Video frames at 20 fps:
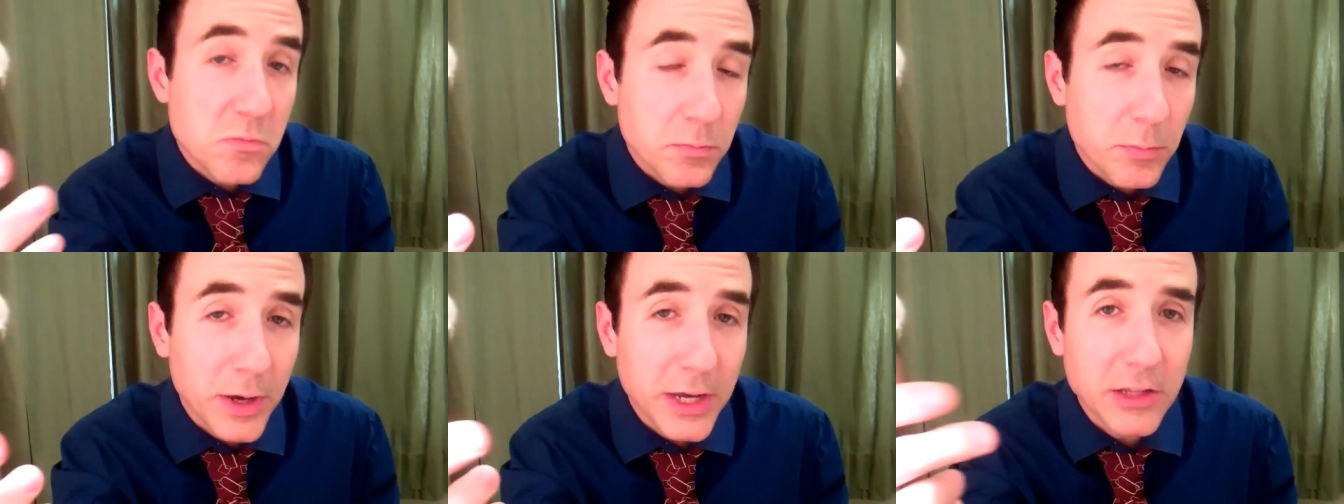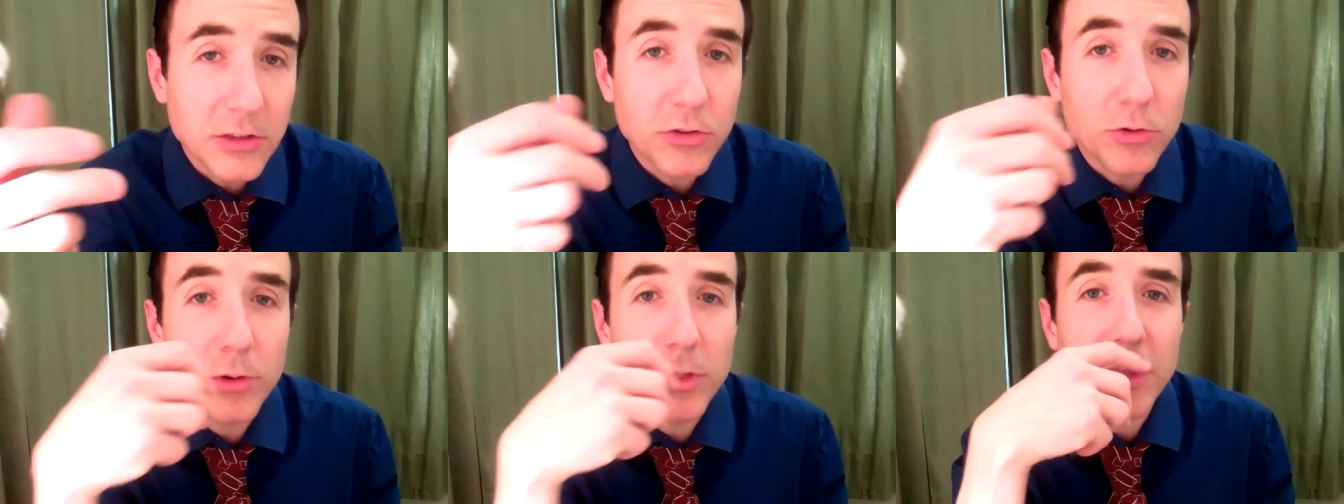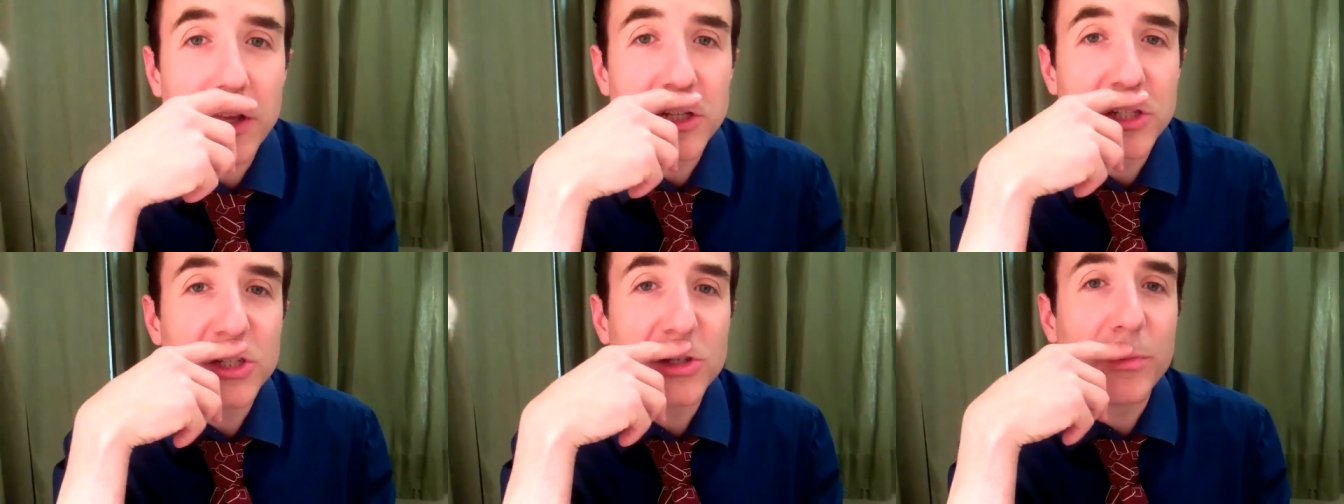By doing
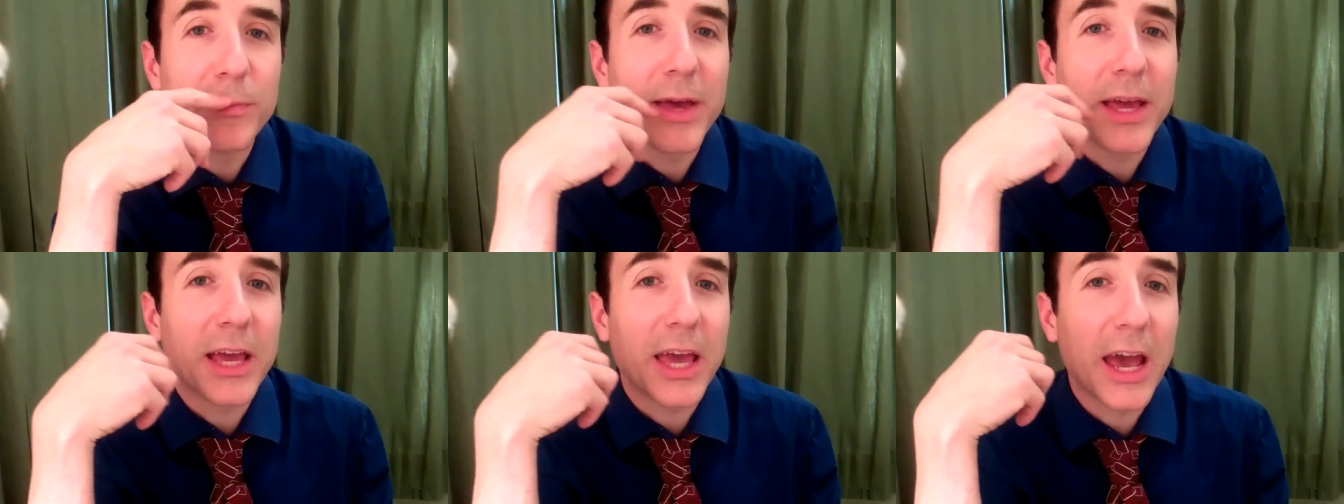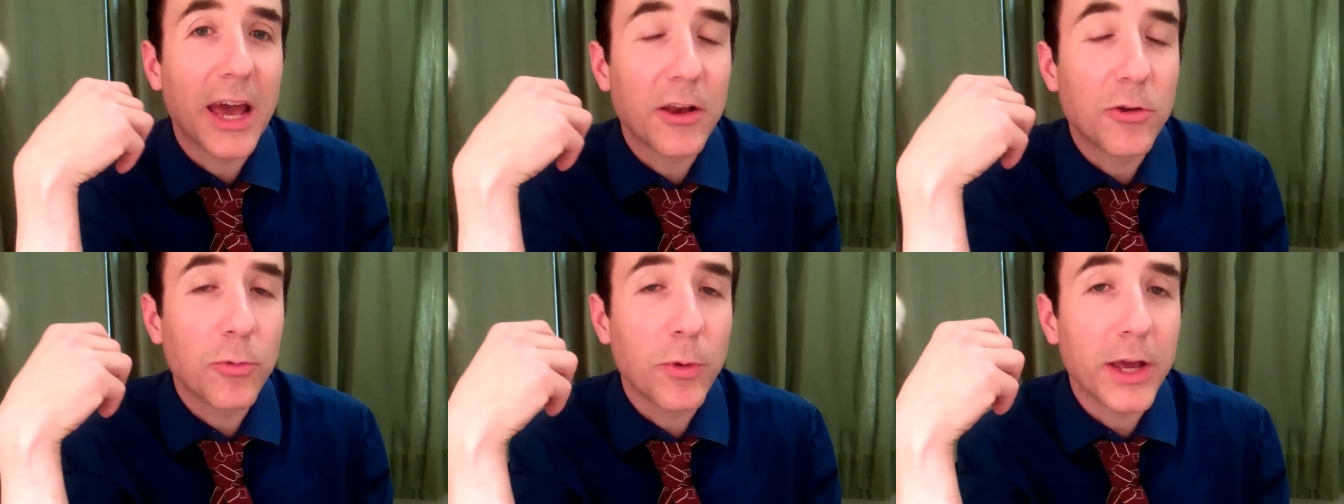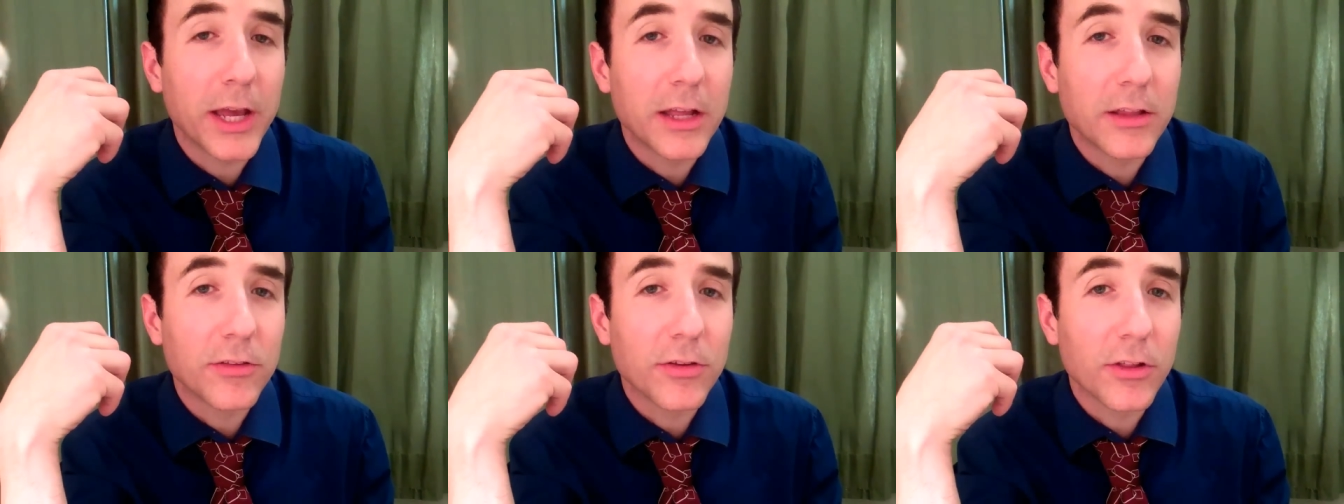this, you'll make
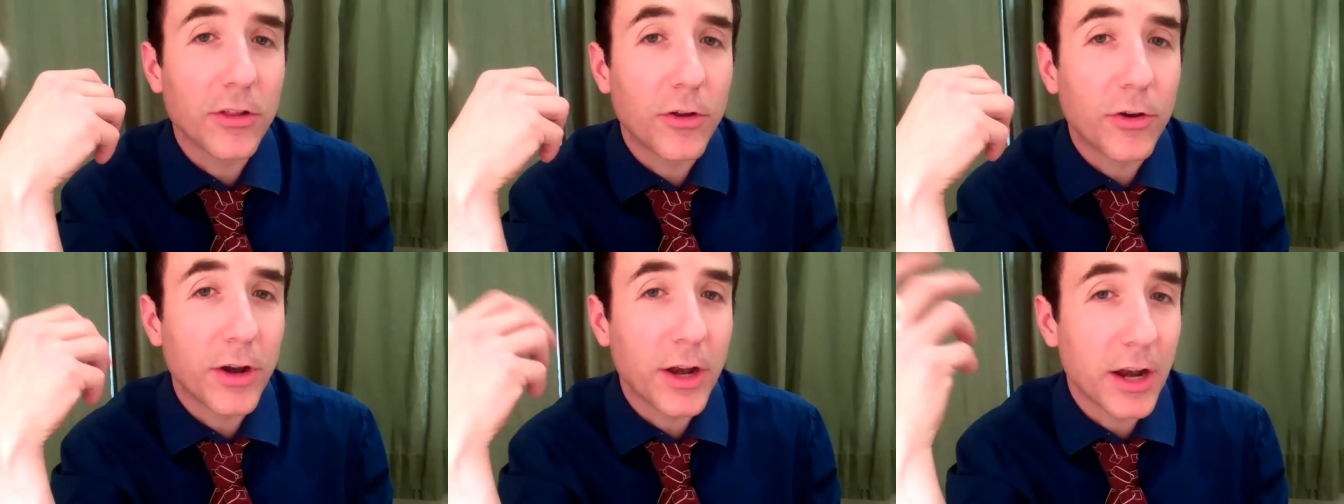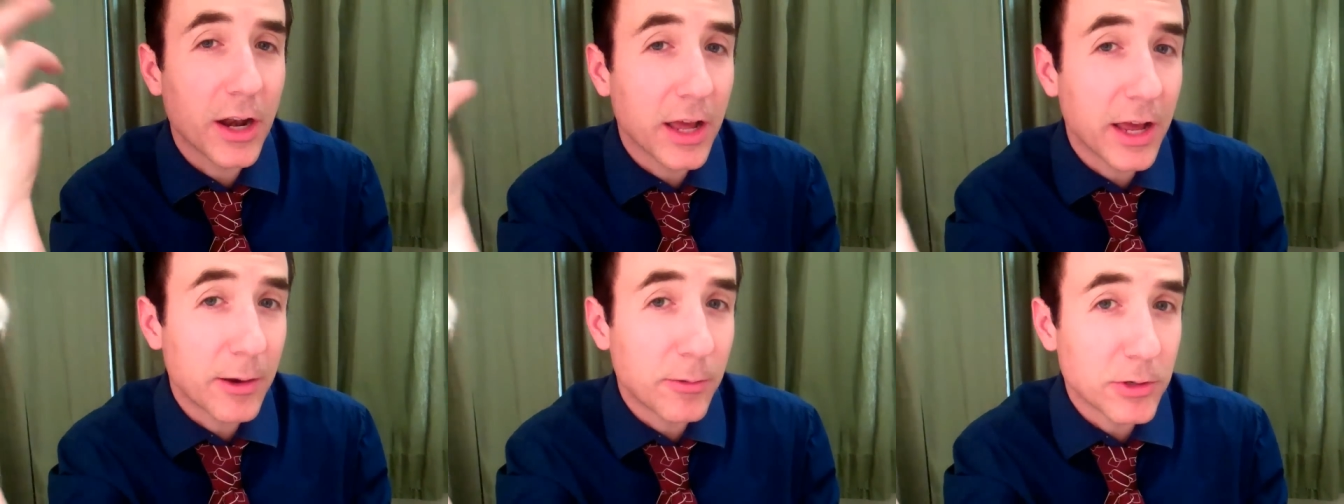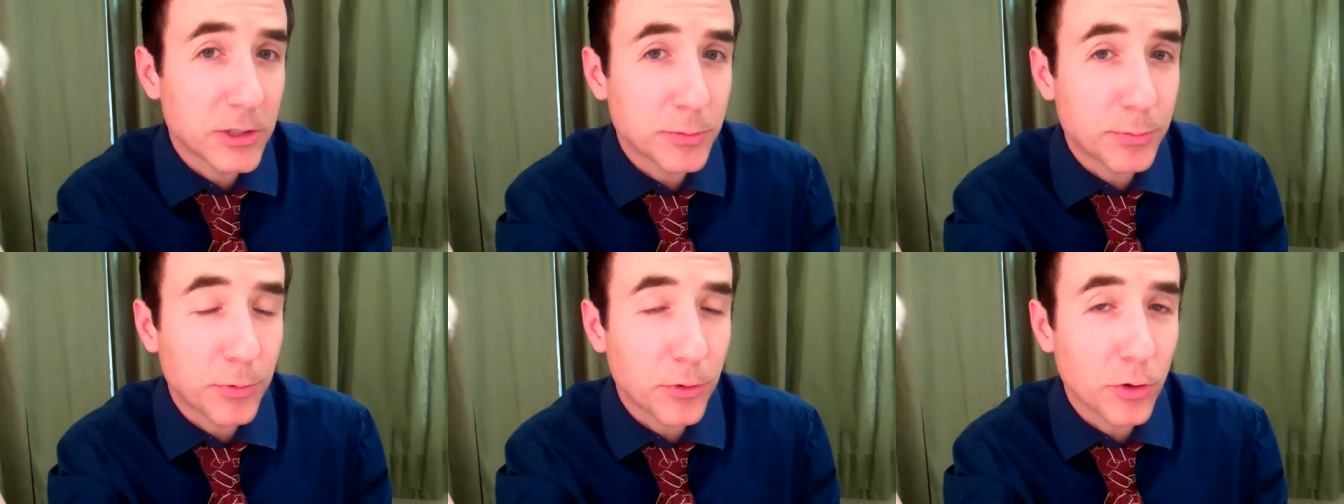headway into learning an
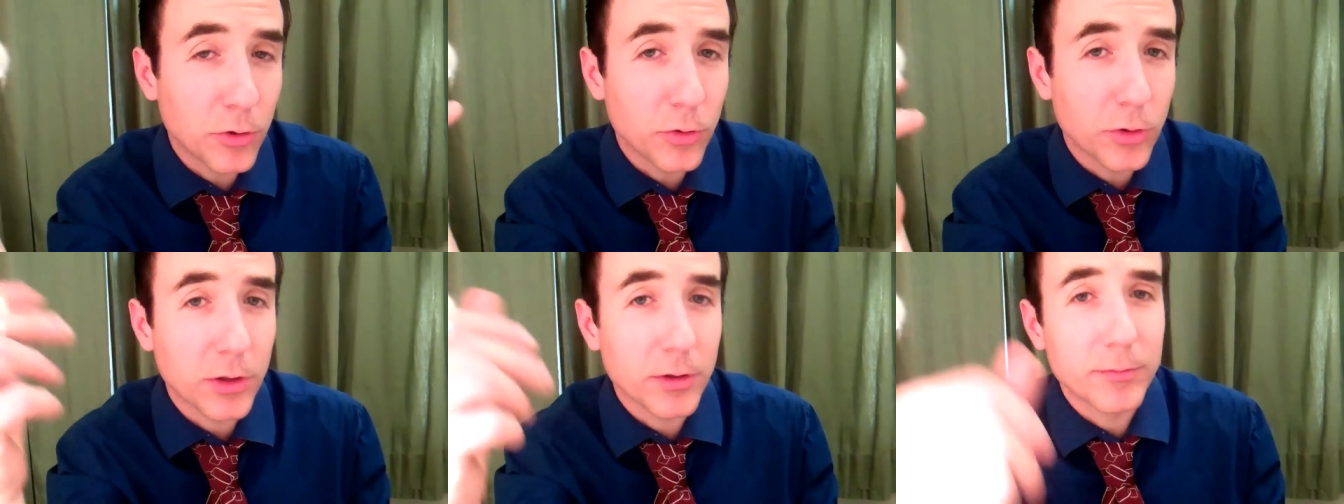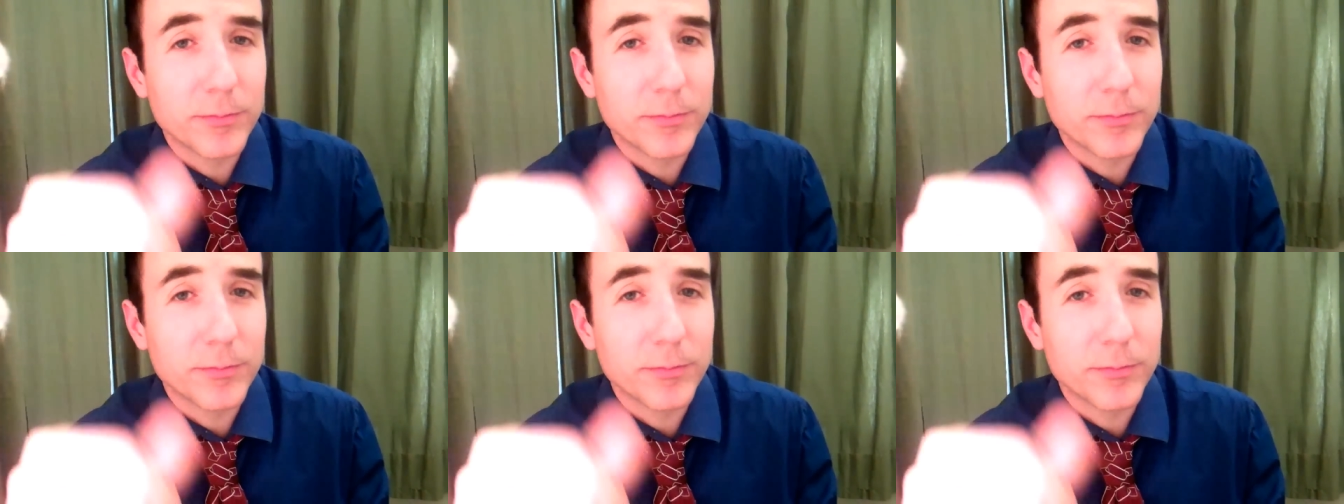Irish brogue.